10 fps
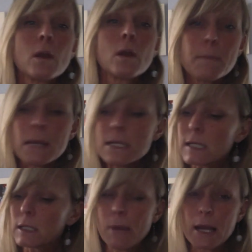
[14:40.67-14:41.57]

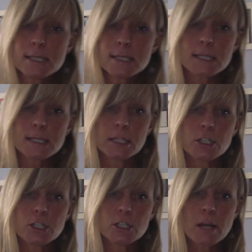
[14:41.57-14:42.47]
basically, my assistant,
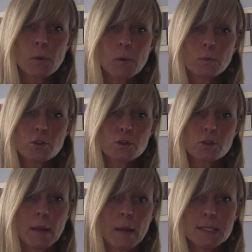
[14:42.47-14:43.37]
each time someone would join
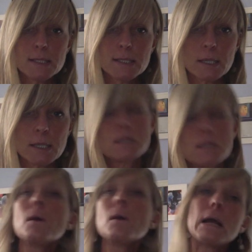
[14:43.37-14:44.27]
my business,
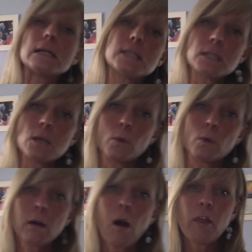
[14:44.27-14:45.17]
my assistant would
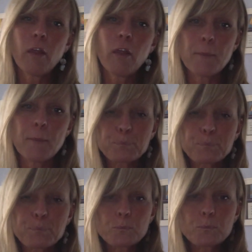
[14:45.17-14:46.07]
call them
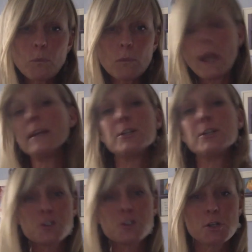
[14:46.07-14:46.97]
and
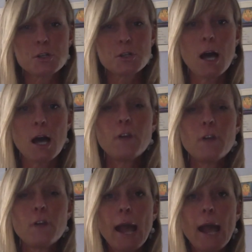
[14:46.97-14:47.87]
introduce herself
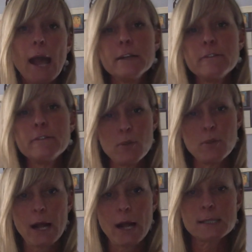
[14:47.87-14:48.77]
and give them their
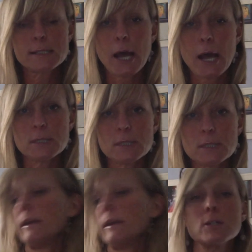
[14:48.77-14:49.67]
next steps and say,
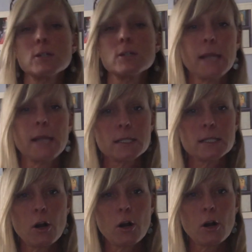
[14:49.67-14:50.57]
like, here's the getting
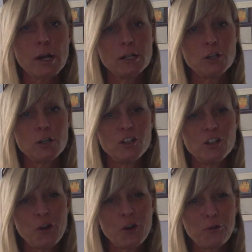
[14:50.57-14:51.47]
started training you need
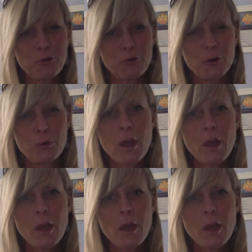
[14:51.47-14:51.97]
to go through.